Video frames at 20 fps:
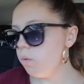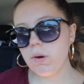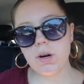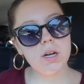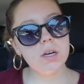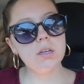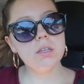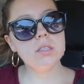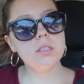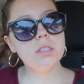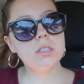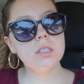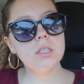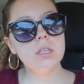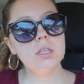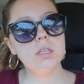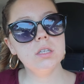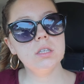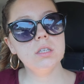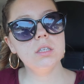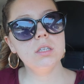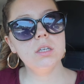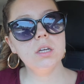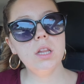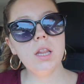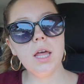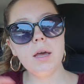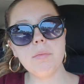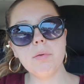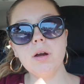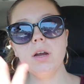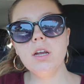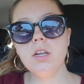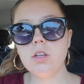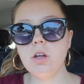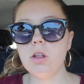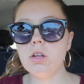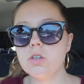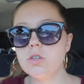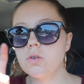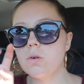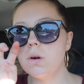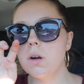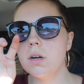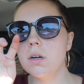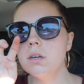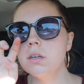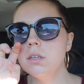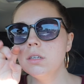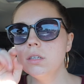What else? Library, dollar store.